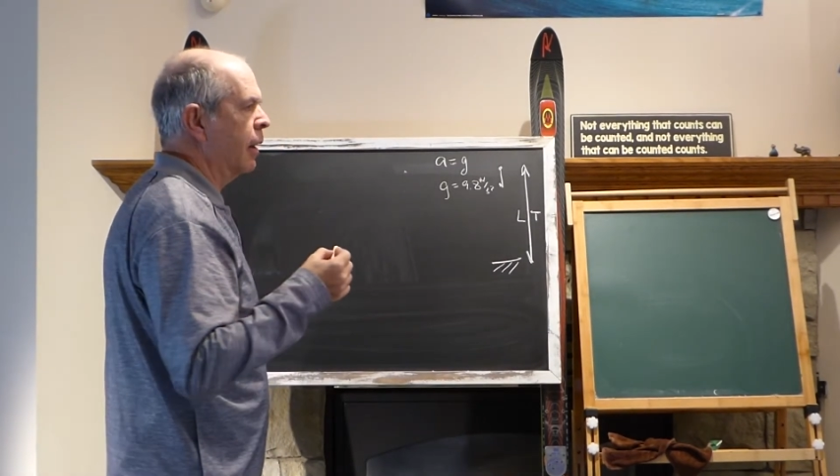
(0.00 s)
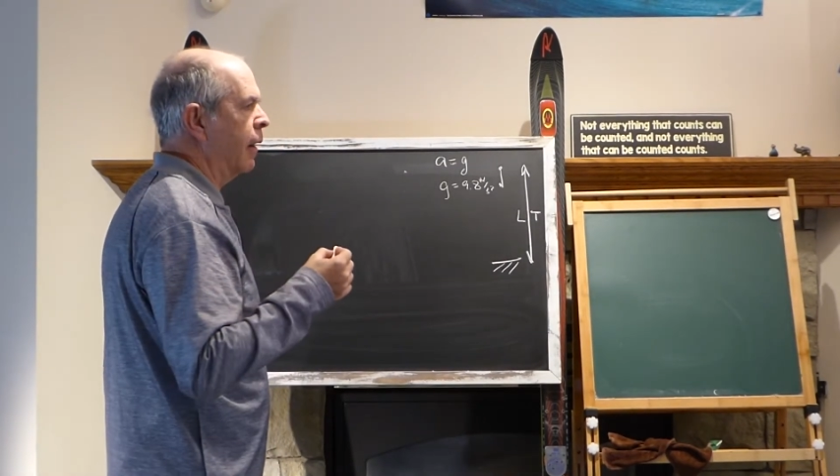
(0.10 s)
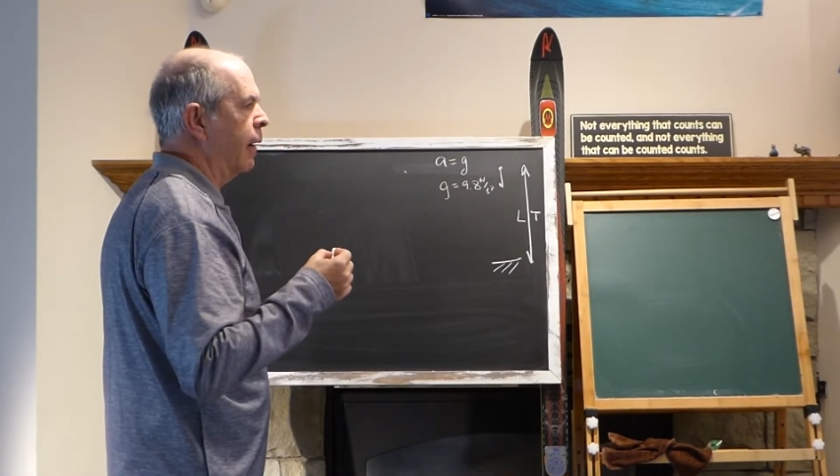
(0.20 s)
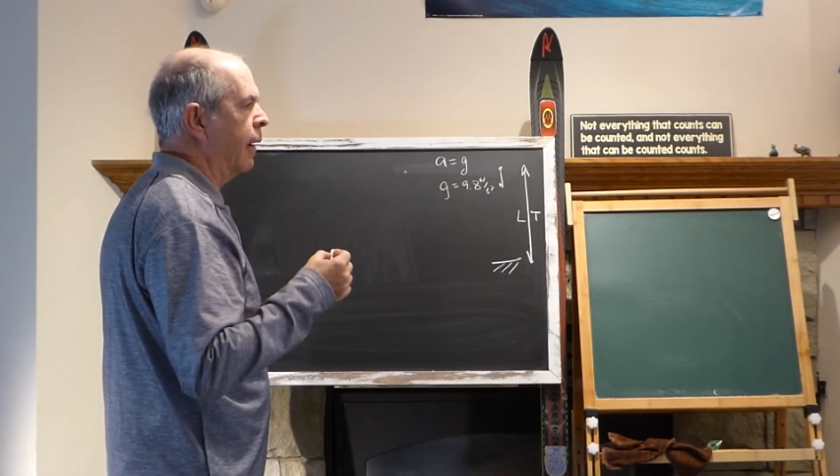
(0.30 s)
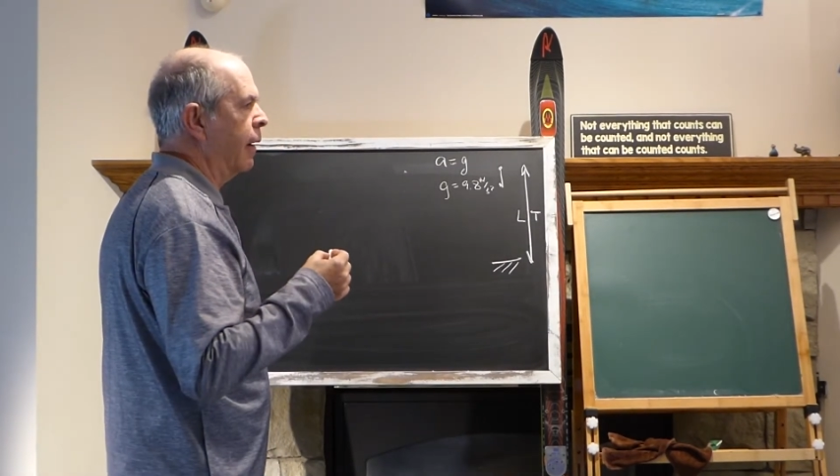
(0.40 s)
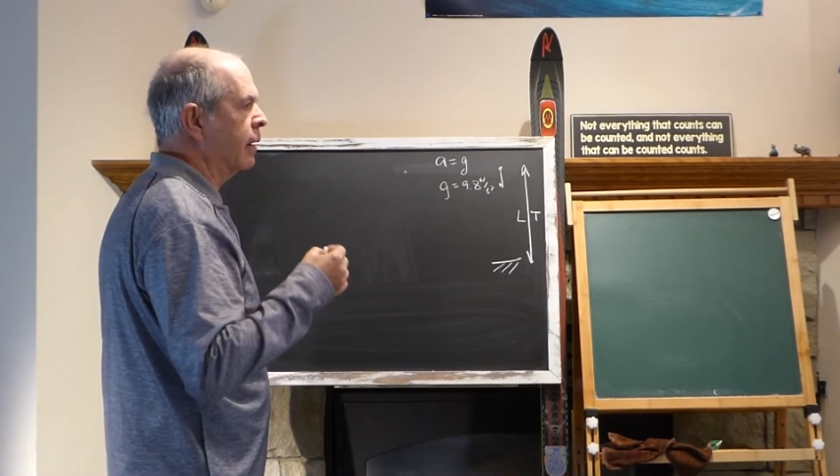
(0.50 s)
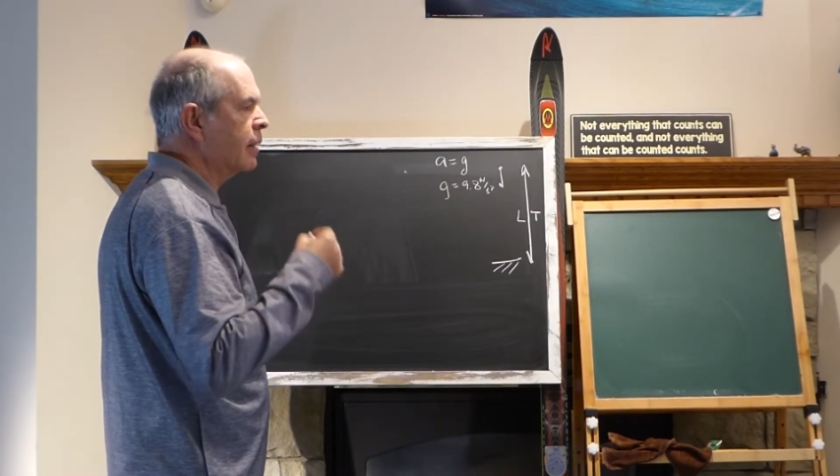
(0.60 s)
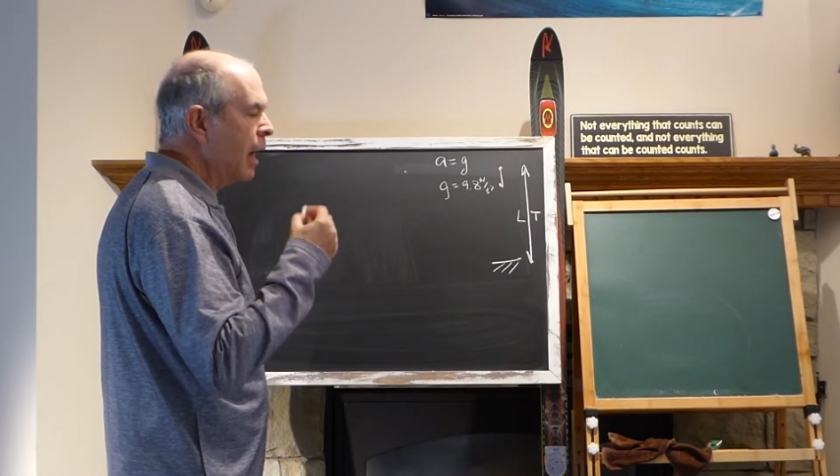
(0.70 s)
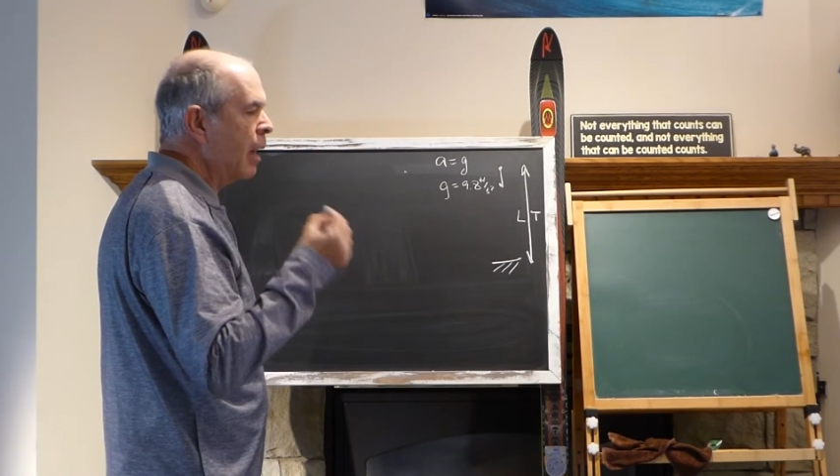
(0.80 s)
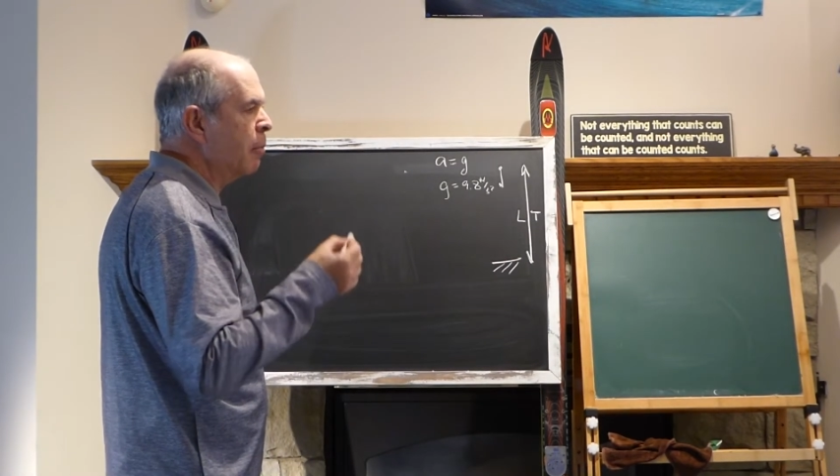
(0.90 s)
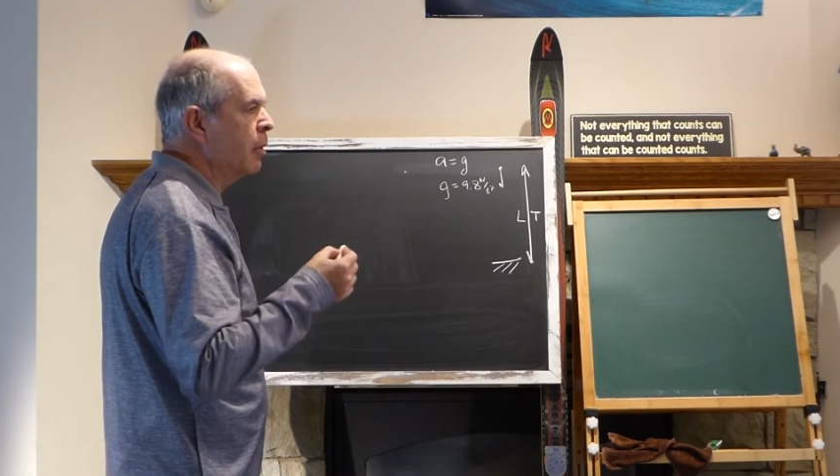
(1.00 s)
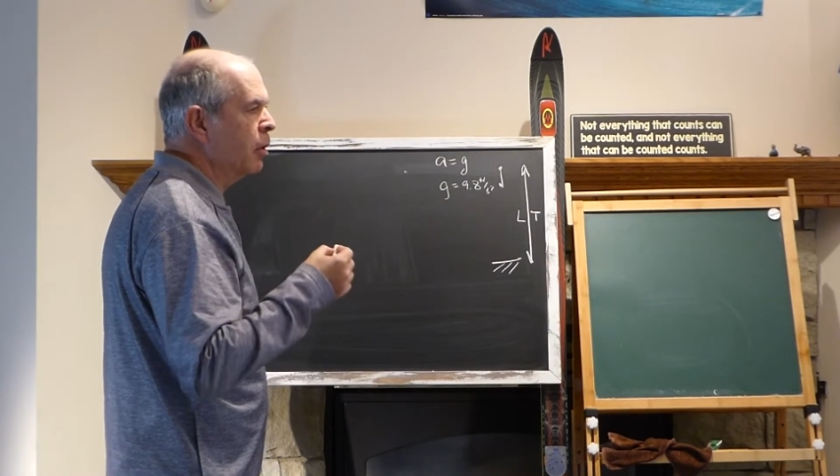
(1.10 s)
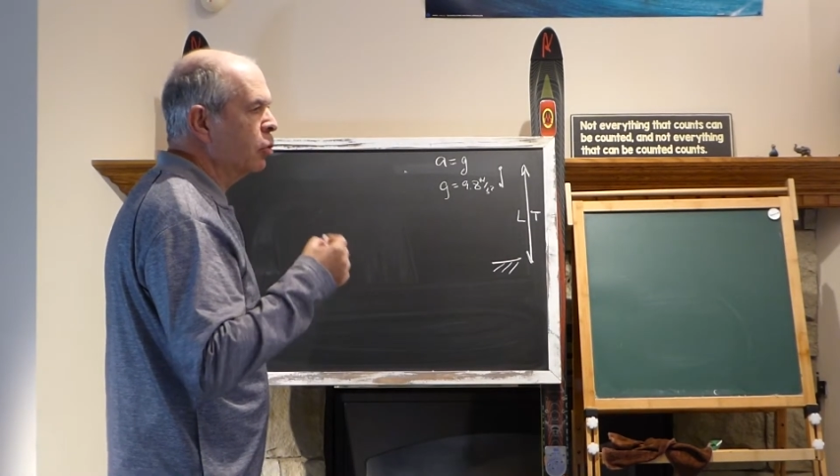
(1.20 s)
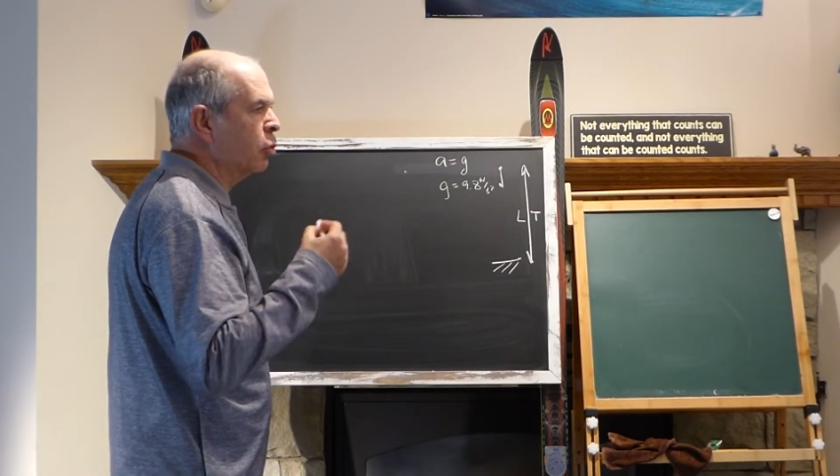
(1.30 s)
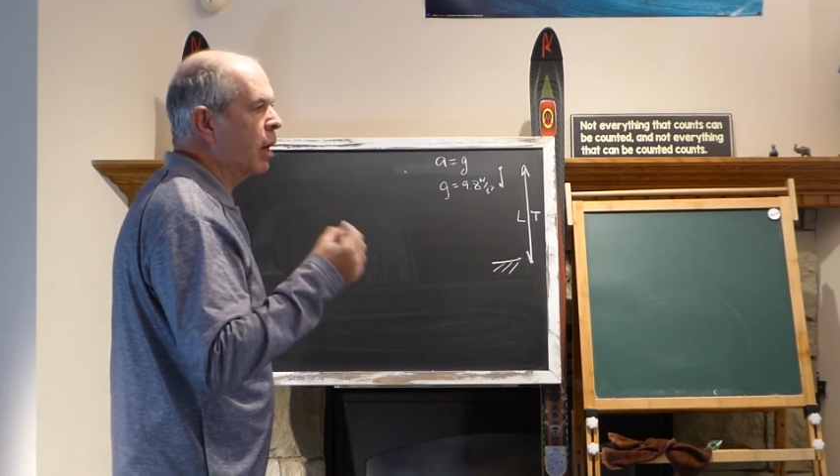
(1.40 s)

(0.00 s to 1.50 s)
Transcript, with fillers: uh, time to